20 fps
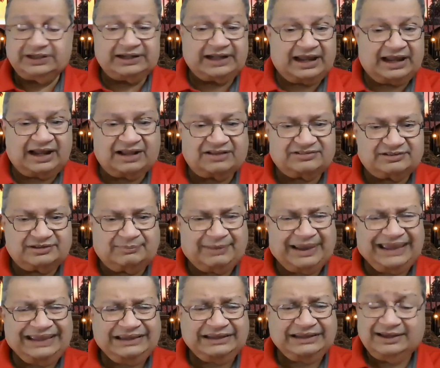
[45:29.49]
And I ask
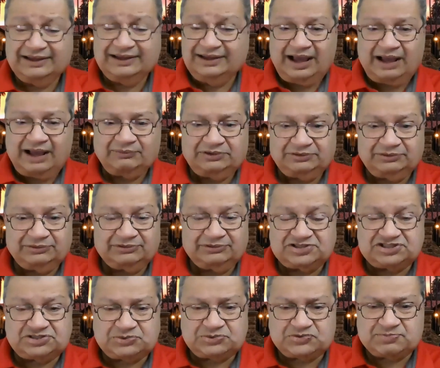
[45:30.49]
them, hey, how are you going
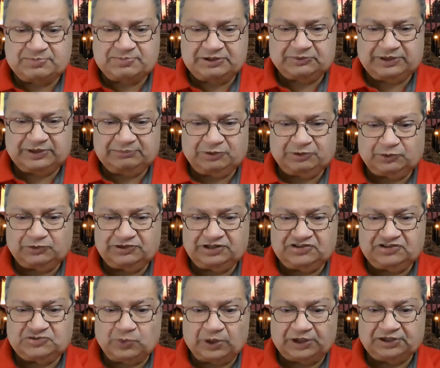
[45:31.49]
to choose between both
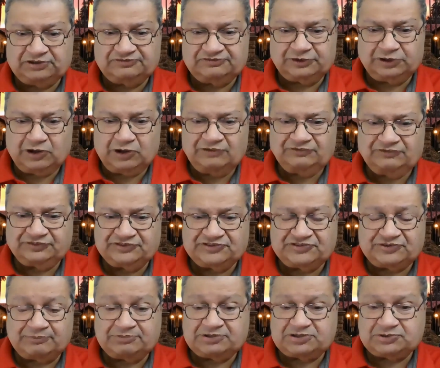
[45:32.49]
these wonderful
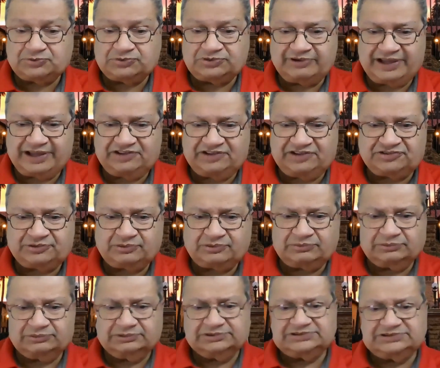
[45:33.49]
offers from two great
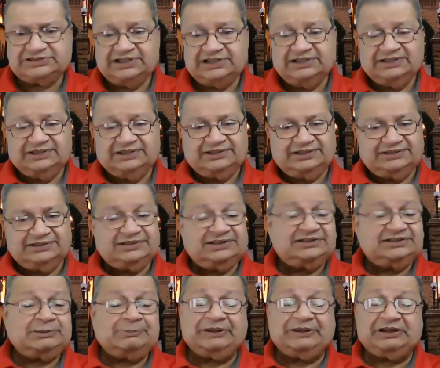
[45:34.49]
schools? And
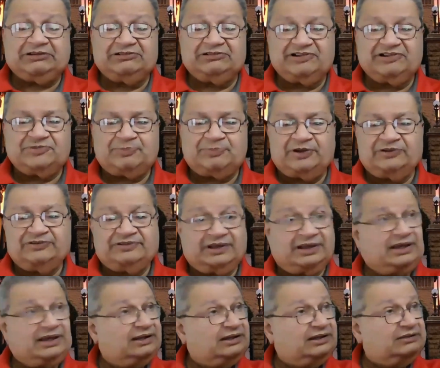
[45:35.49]
the typical response
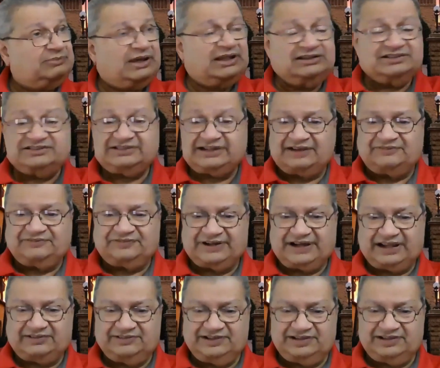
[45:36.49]
I get is, well,
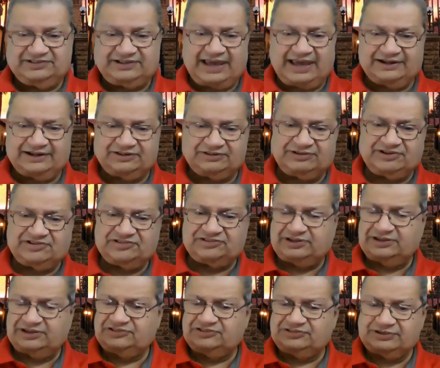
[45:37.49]
Stanford had these
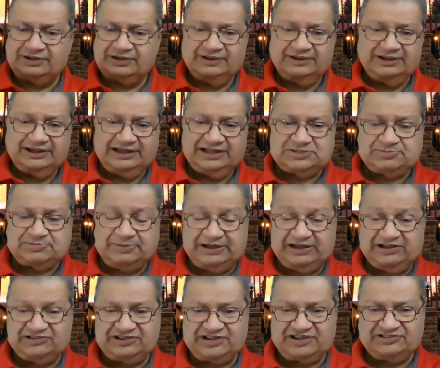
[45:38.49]
characteristics,
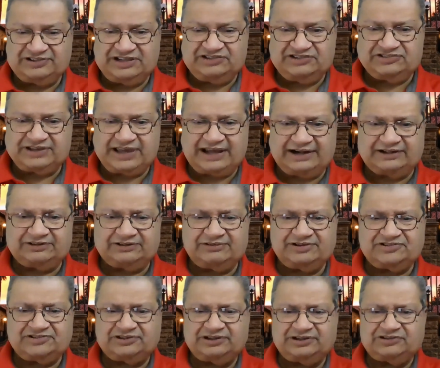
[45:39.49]
HBS has these
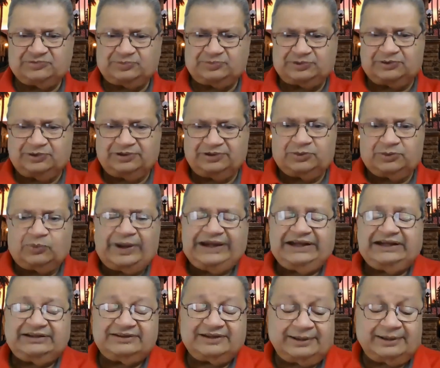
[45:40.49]
characteristics, we're going to
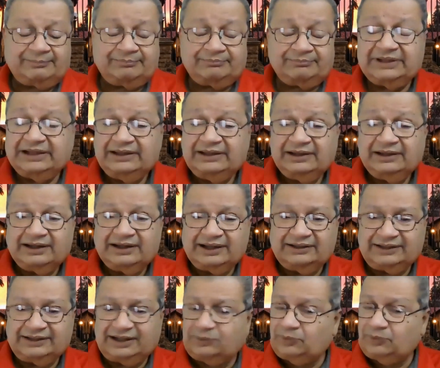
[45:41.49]
weight them,
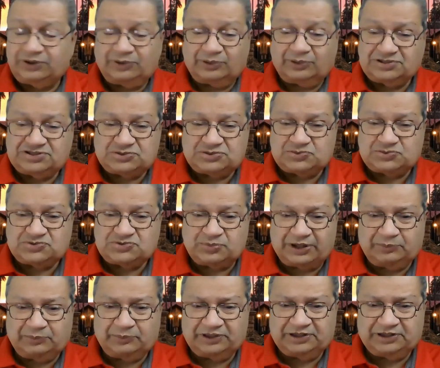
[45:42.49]
and then we're going to choose
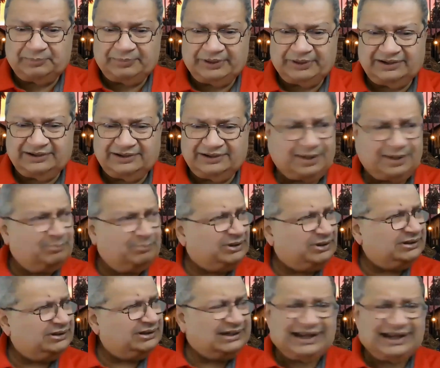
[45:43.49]
one with the bigger
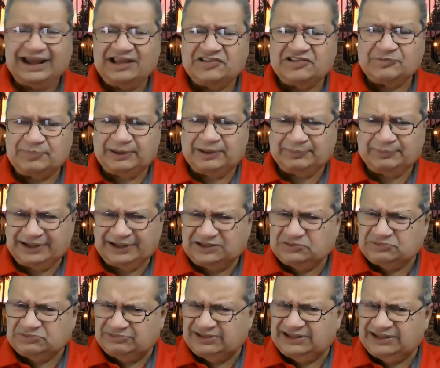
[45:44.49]
number. And I ask people, are
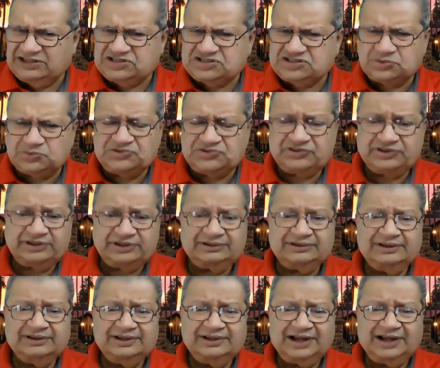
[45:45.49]
you really
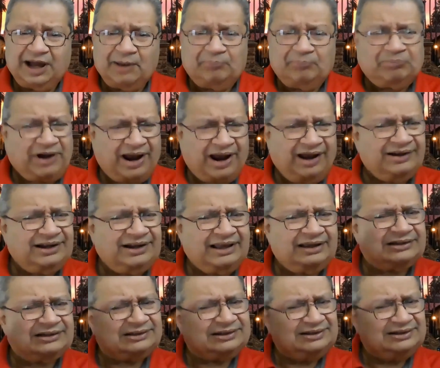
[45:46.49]
choosing a
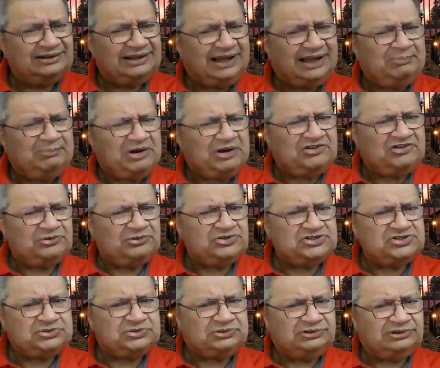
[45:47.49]
product? I'm not
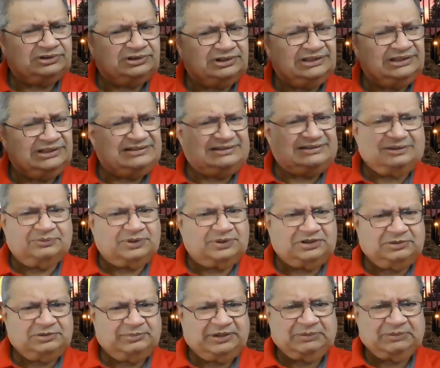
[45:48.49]
so sure. And they say,
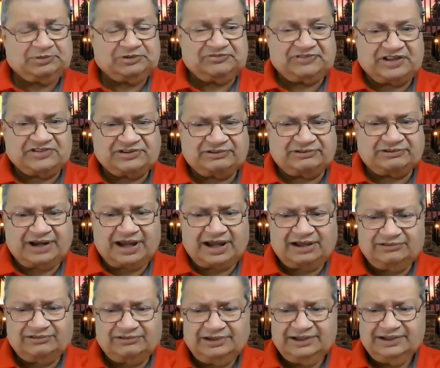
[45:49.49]
what do you mean, Professor
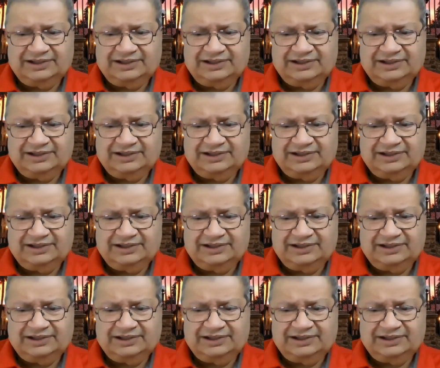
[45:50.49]
Rao?